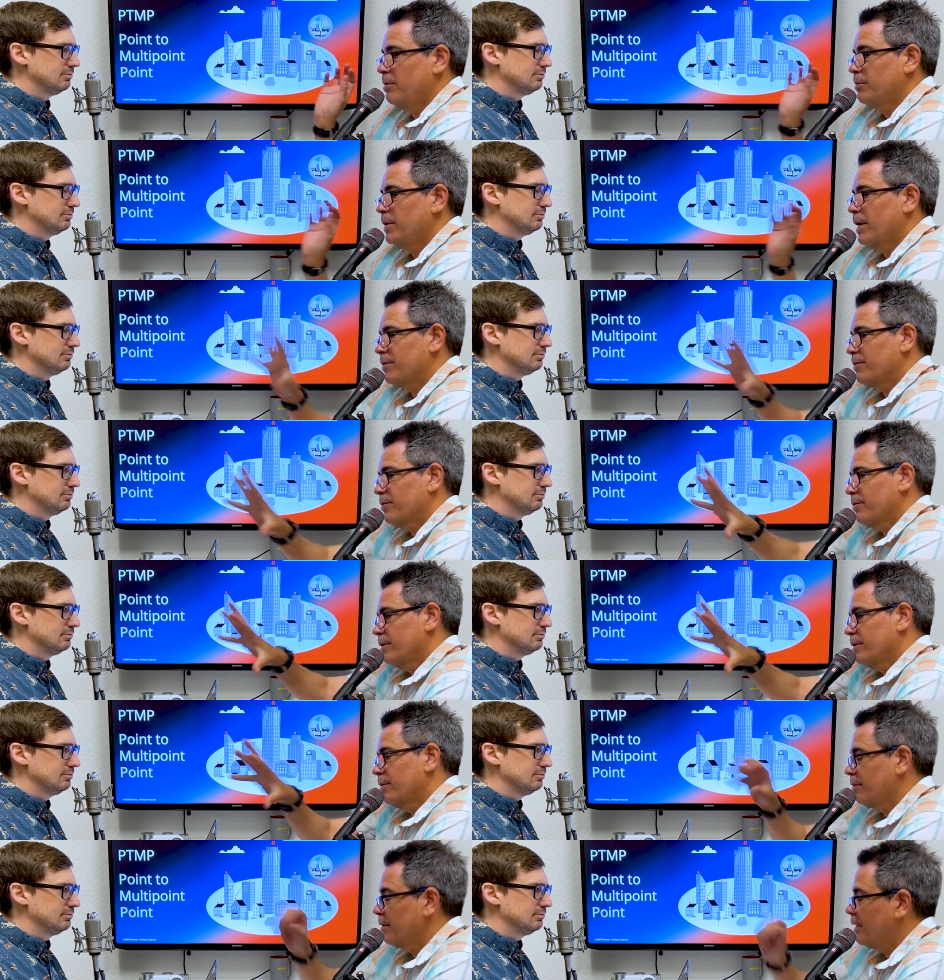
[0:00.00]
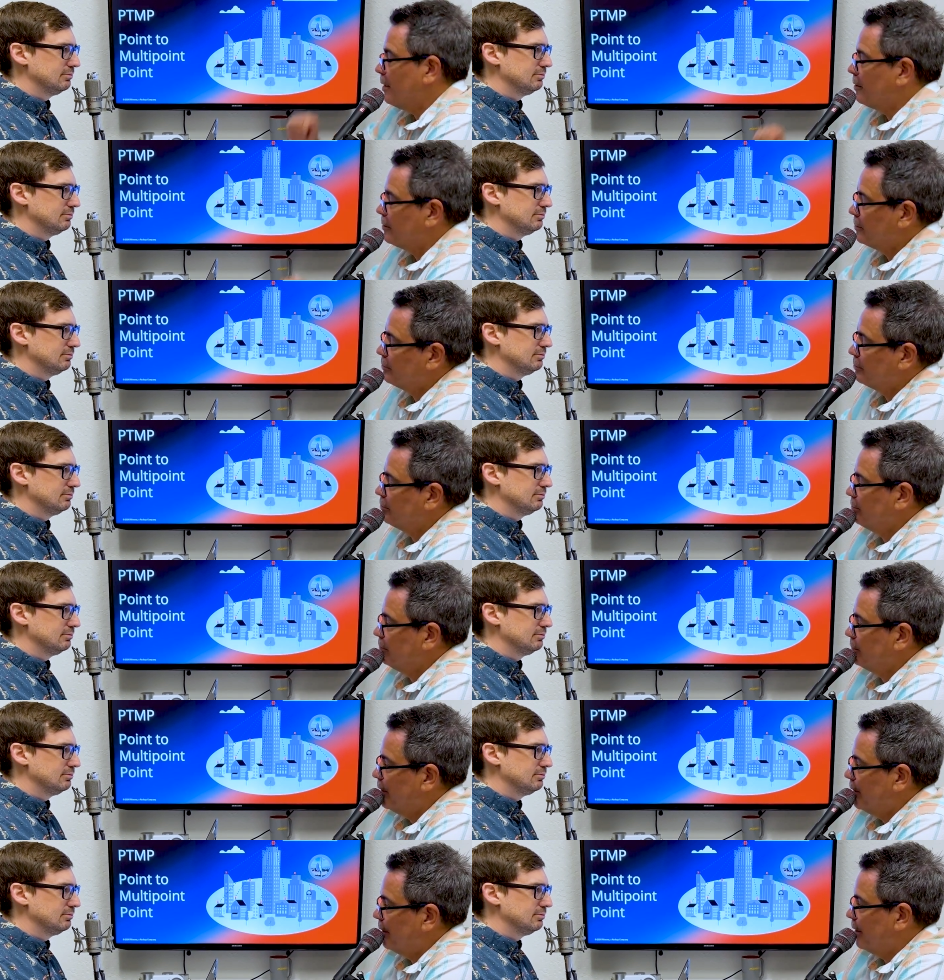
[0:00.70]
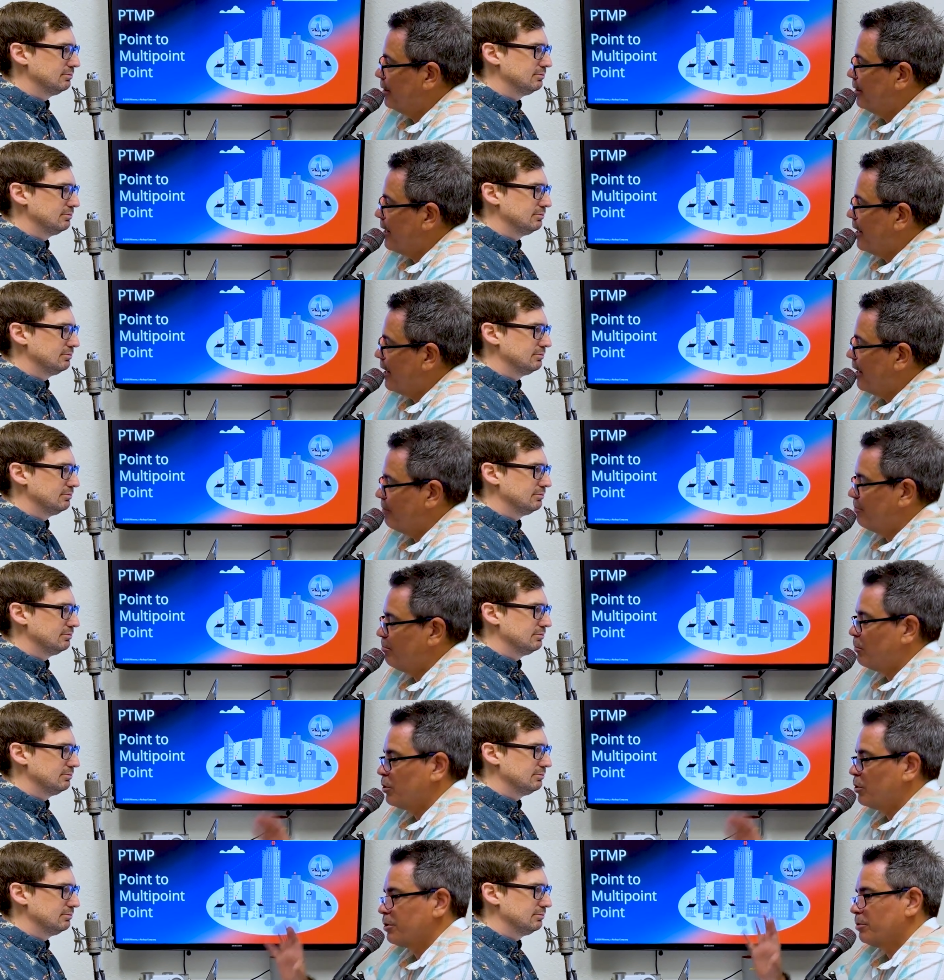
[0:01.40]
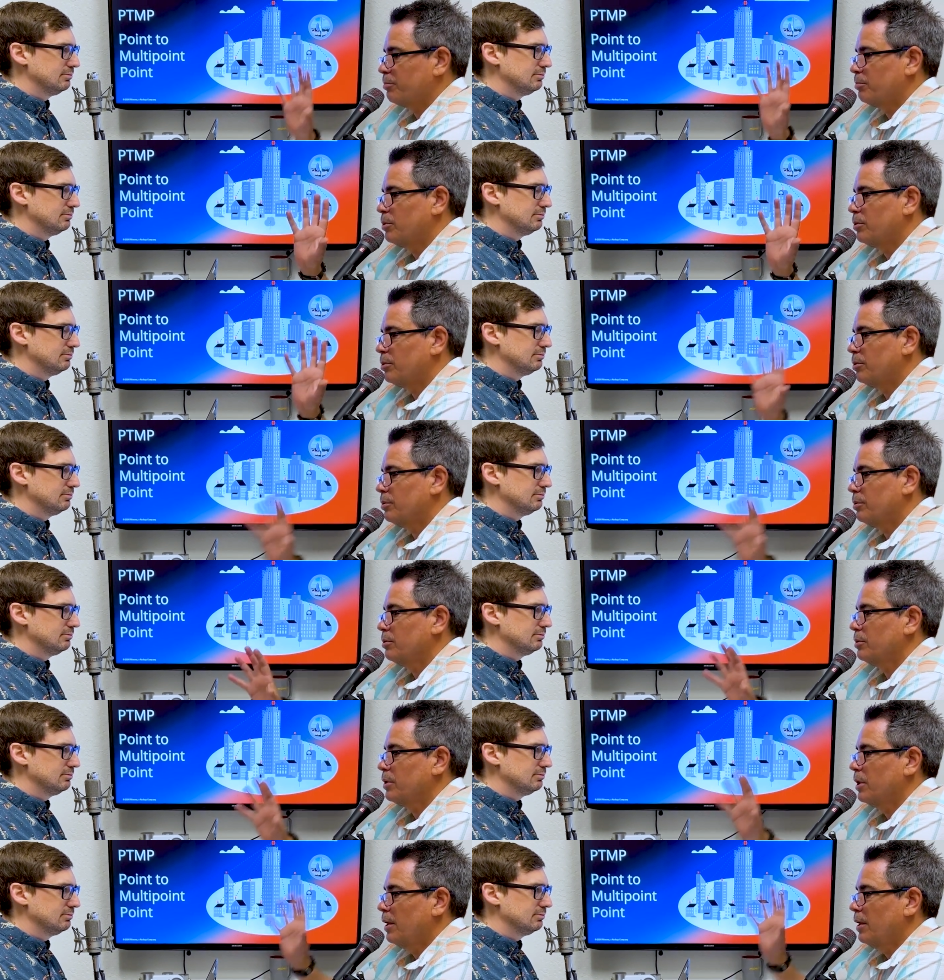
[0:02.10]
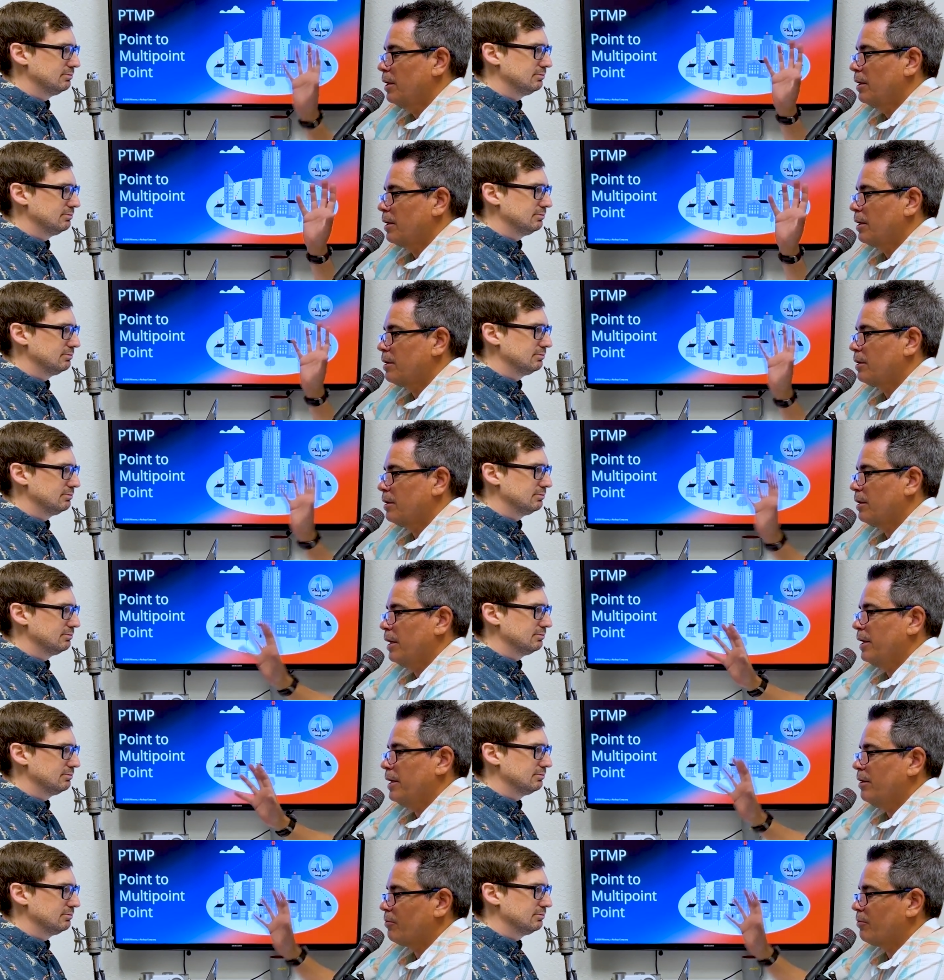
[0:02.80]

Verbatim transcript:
Speaker 1: that signal out, and have multiple client